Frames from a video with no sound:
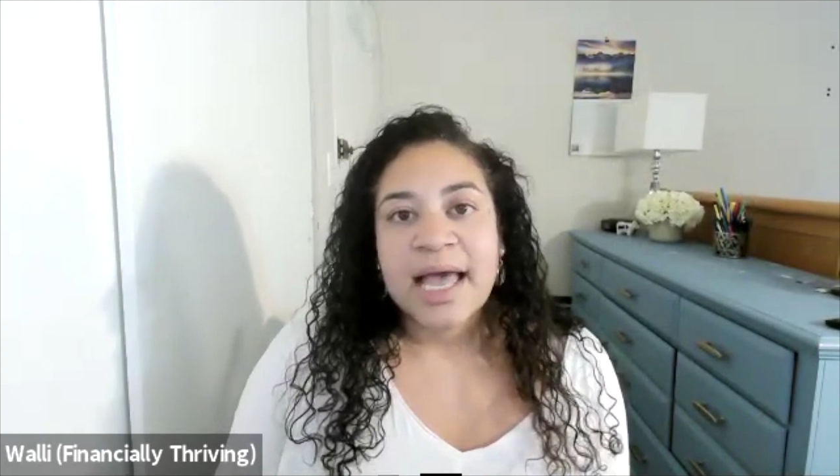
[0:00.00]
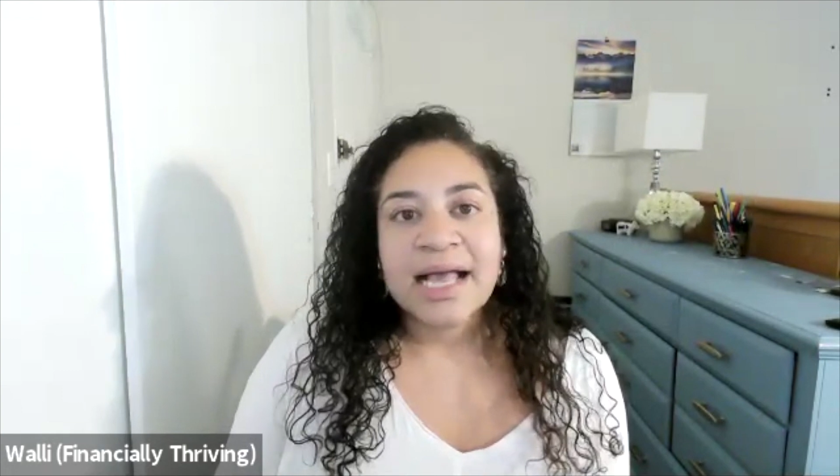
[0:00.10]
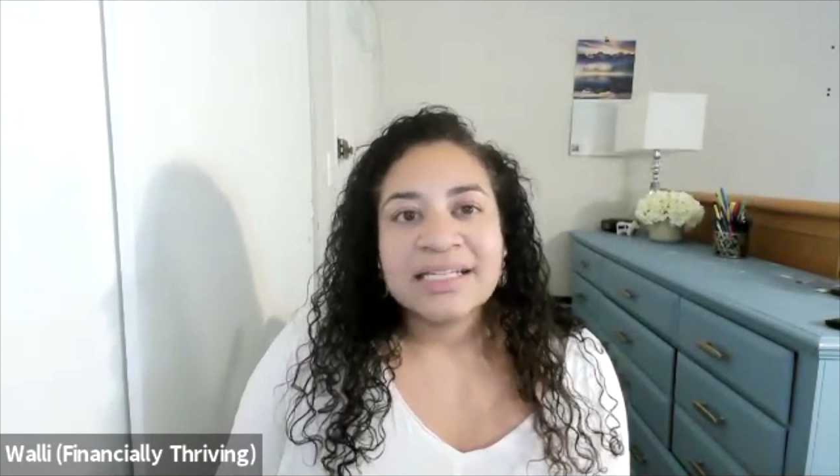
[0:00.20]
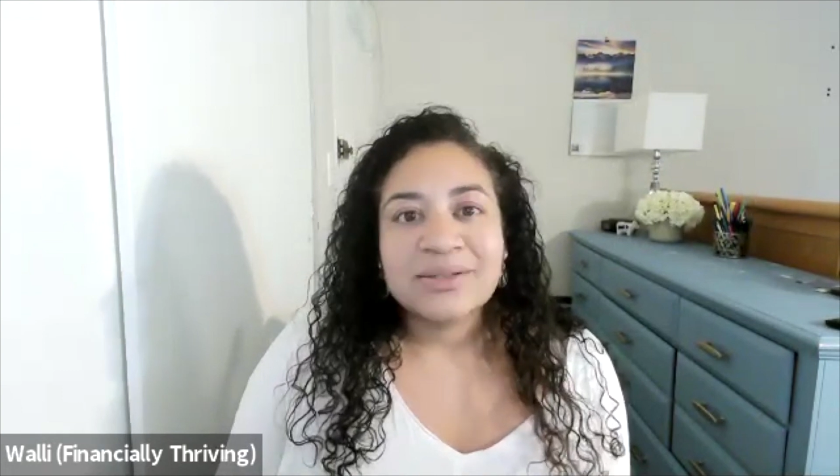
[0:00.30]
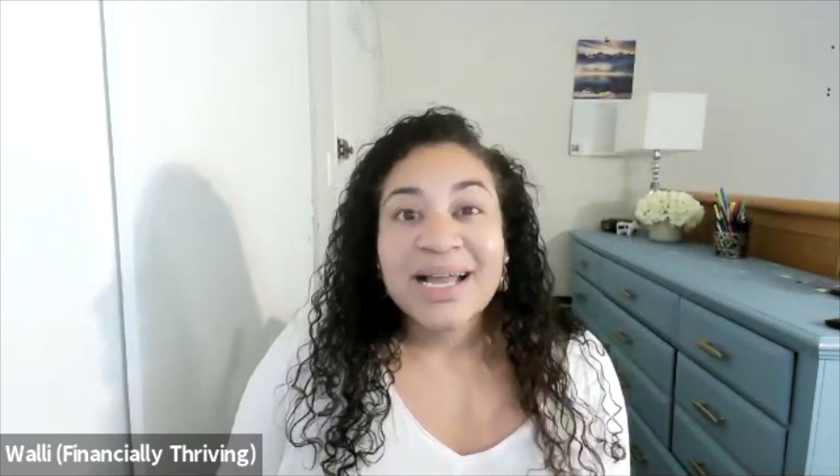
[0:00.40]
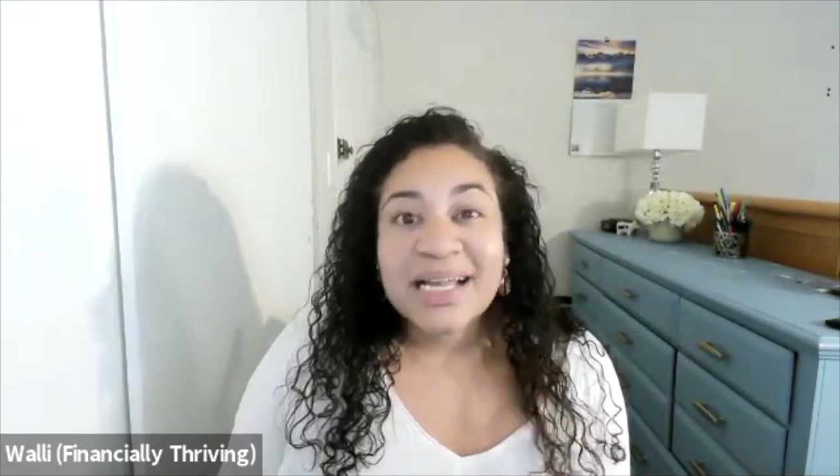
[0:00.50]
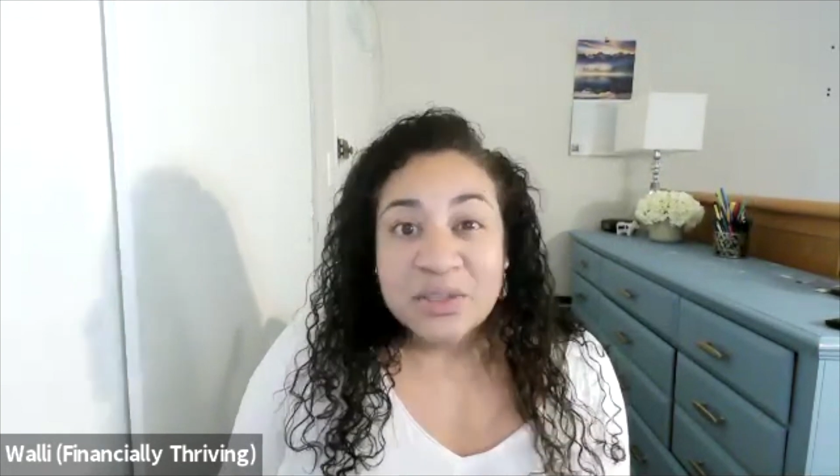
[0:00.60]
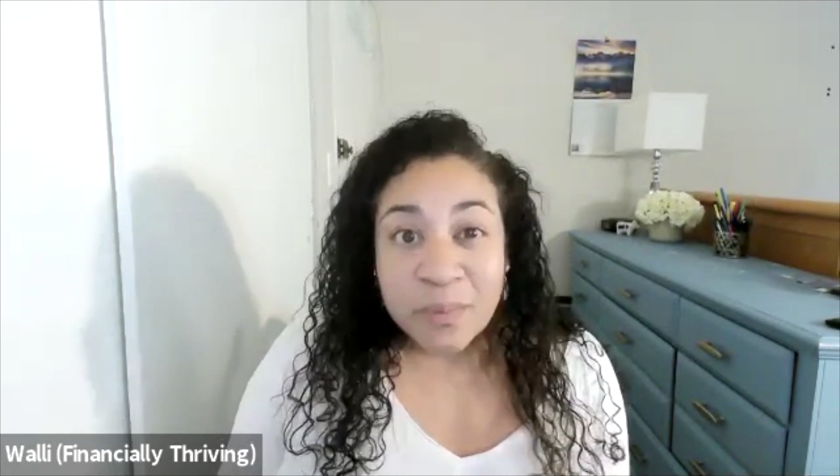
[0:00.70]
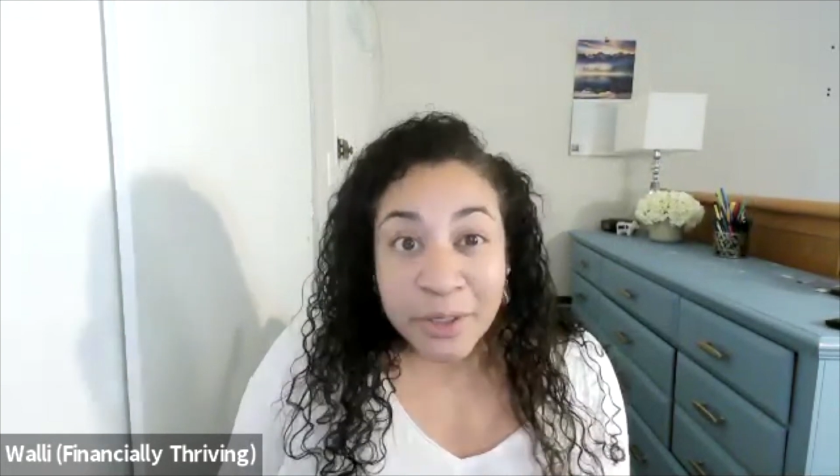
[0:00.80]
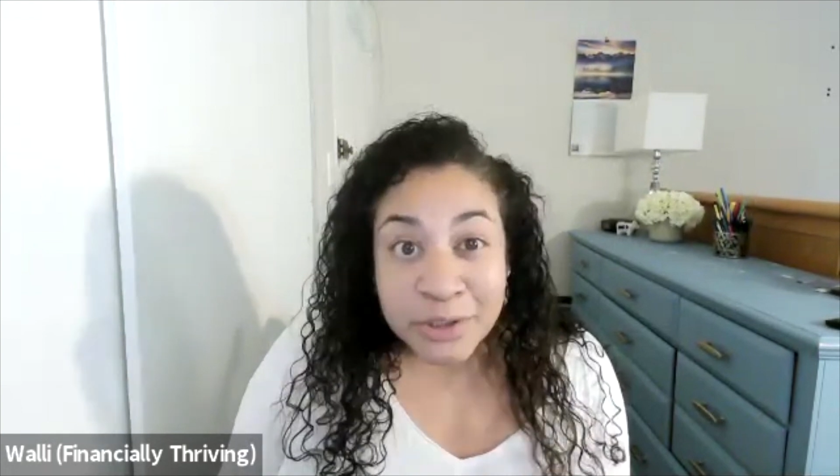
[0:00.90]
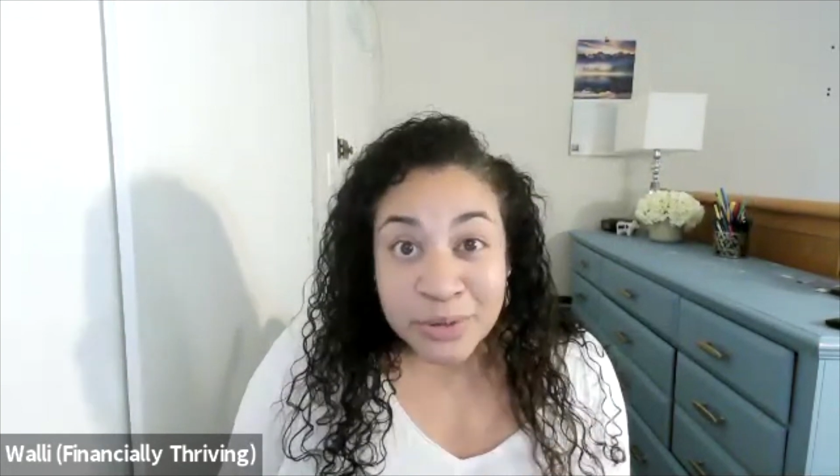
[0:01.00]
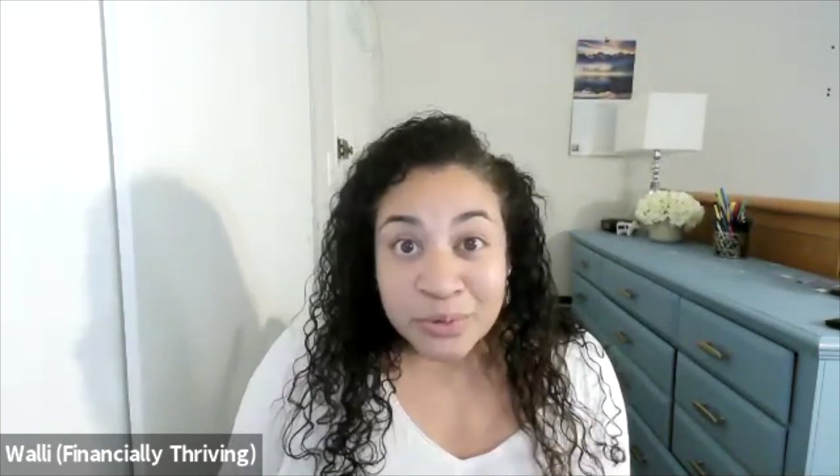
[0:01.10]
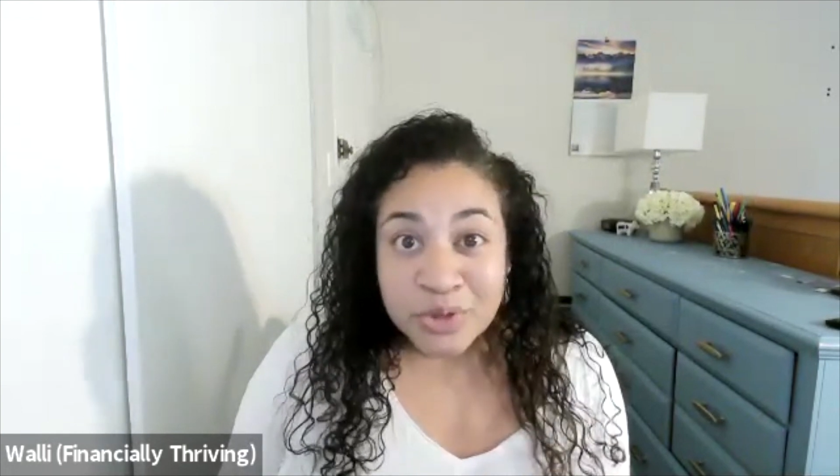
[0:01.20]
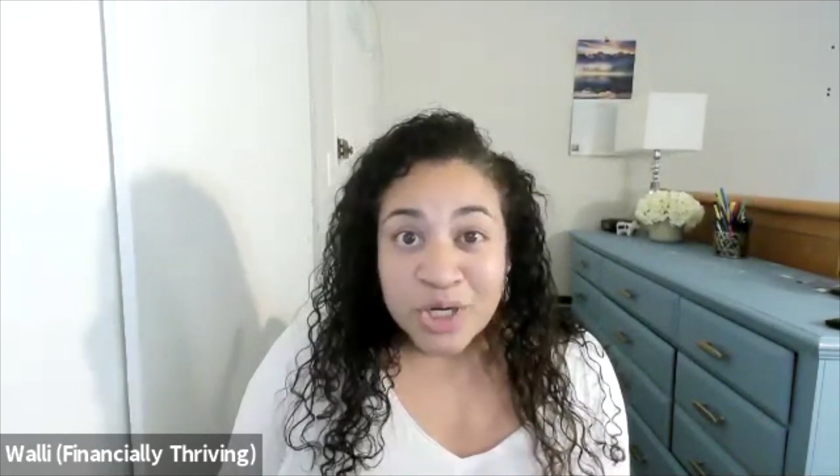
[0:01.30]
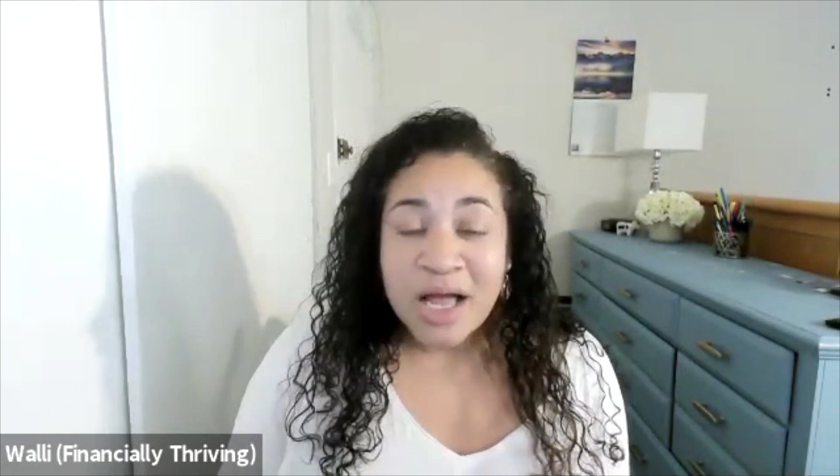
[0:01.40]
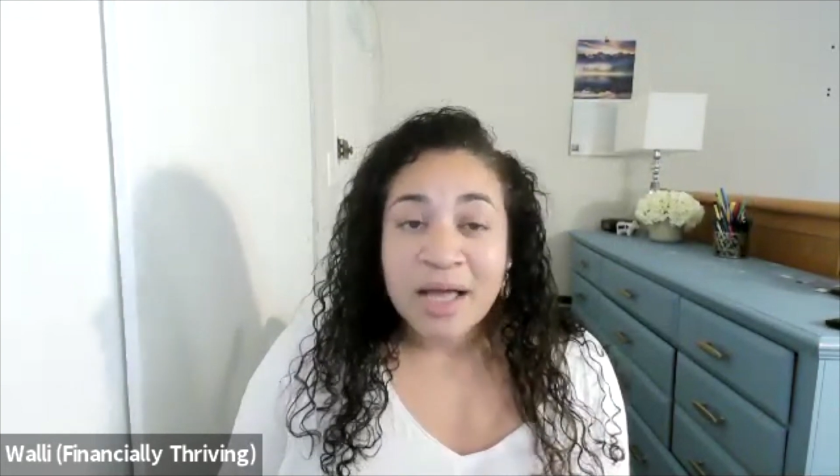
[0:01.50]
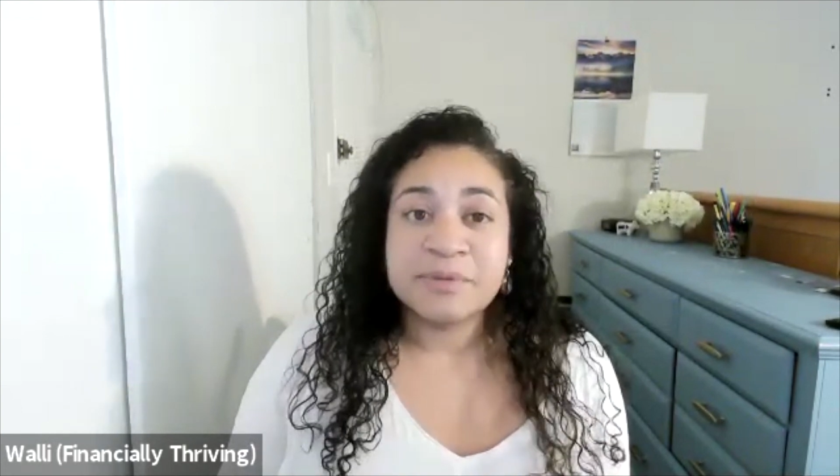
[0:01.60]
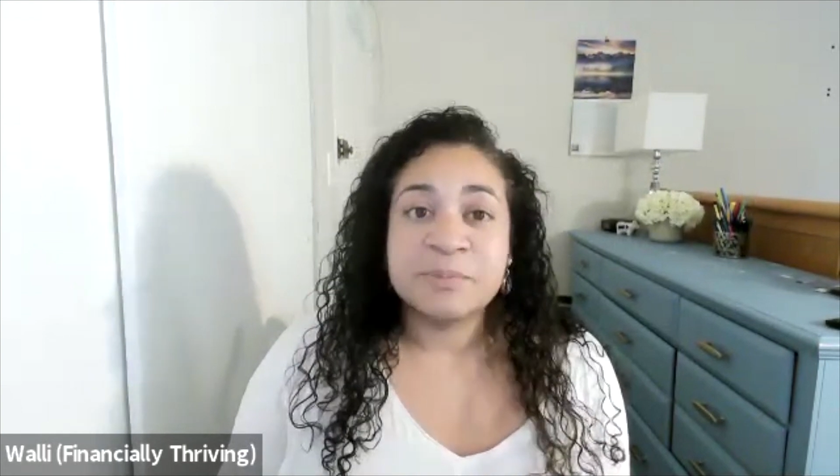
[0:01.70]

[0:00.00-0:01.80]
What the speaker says: And so I had to work 2 jobs,